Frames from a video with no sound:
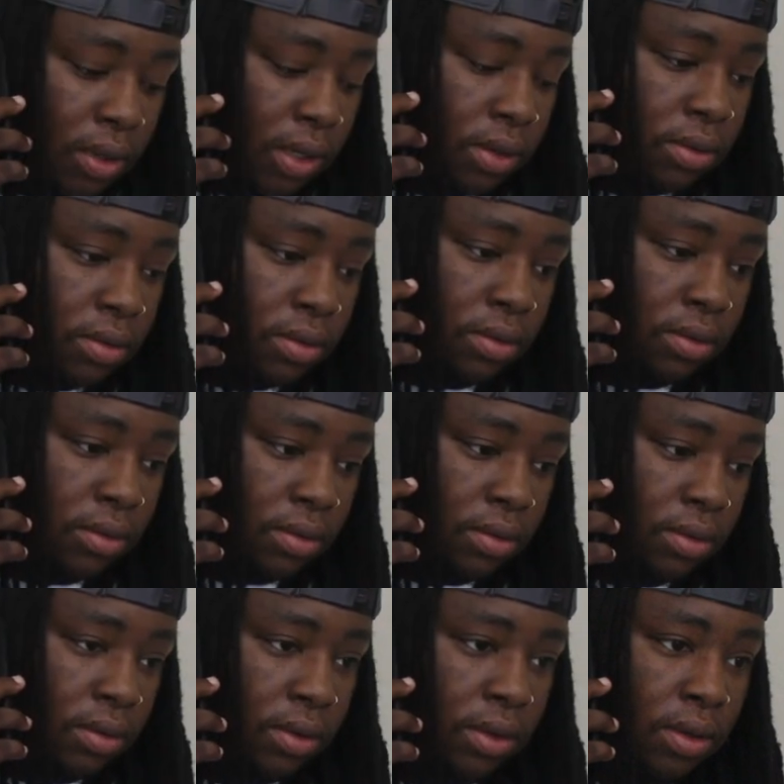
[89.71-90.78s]
Hello?
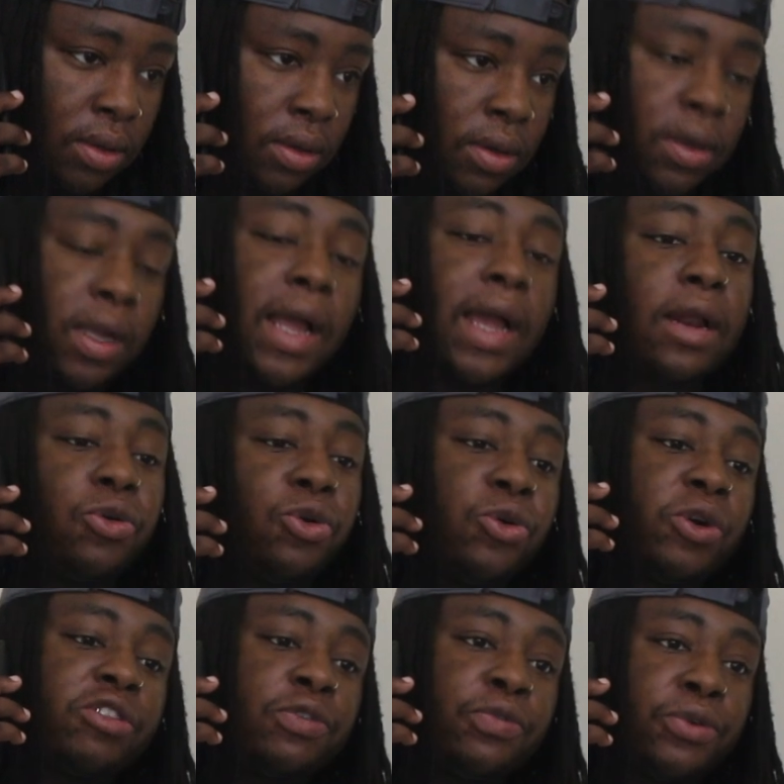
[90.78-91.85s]
I got a quick
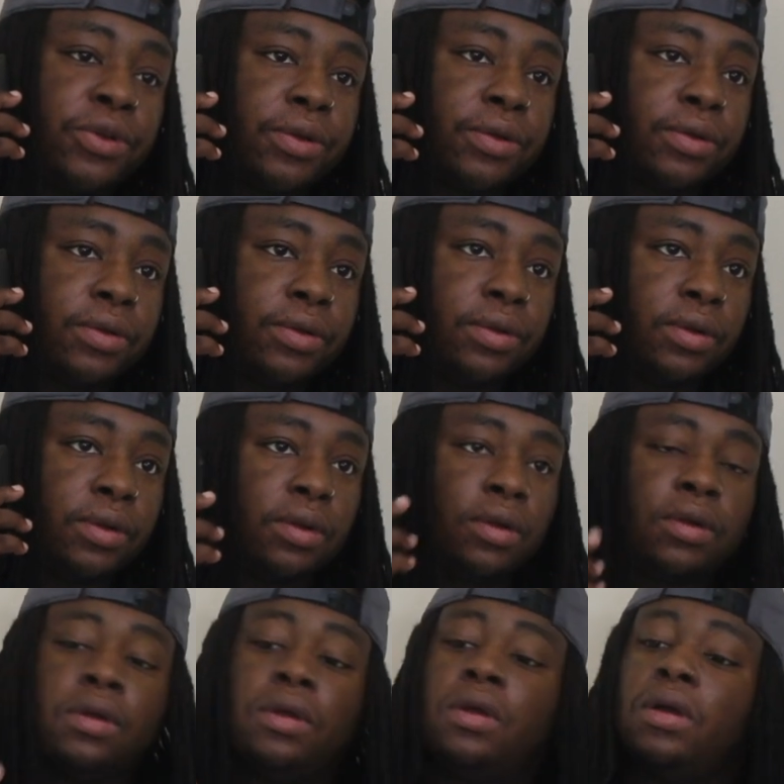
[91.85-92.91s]
question for you.
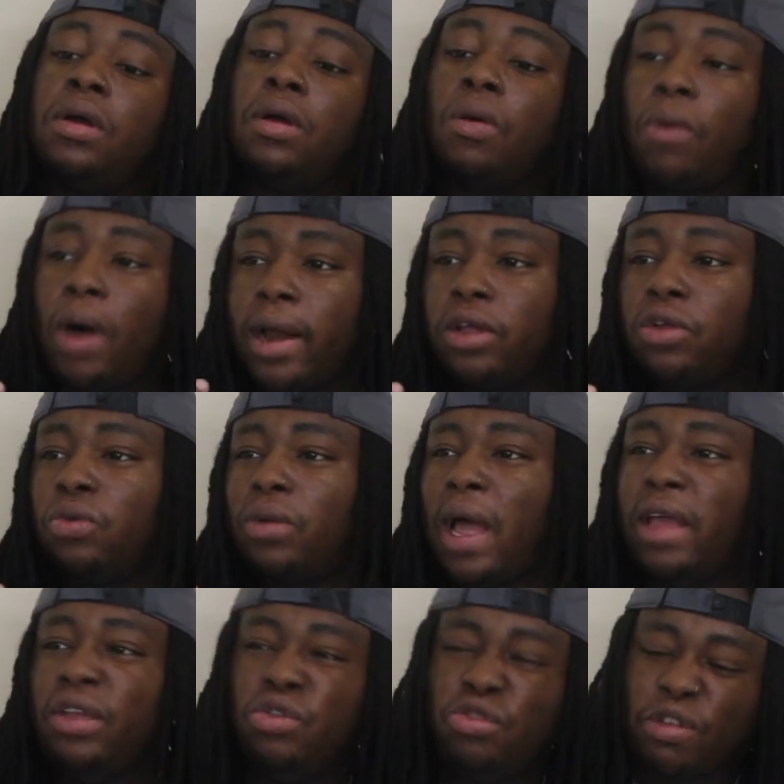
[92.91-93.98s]
Why do you
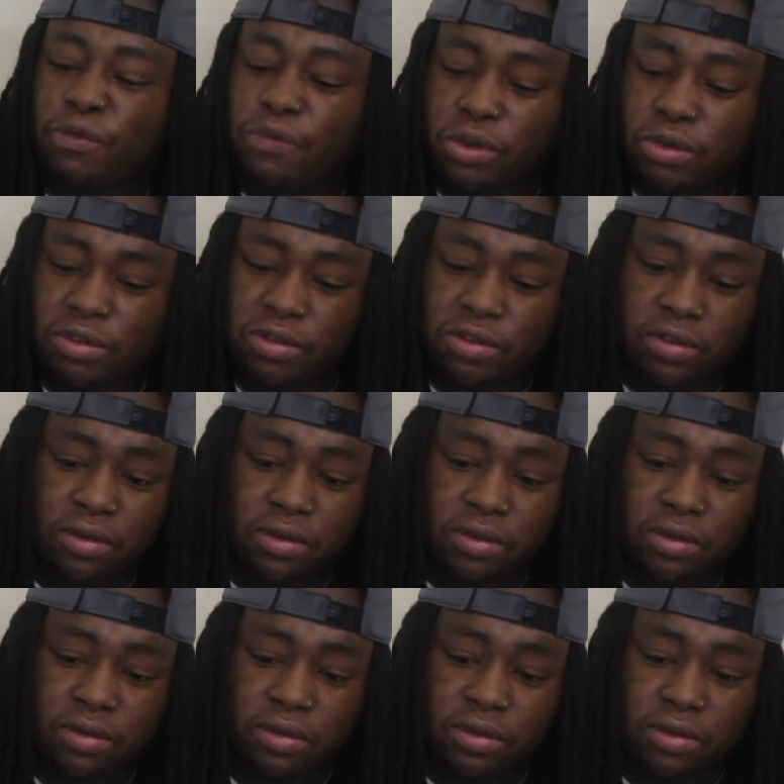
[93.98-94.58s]
like using filters?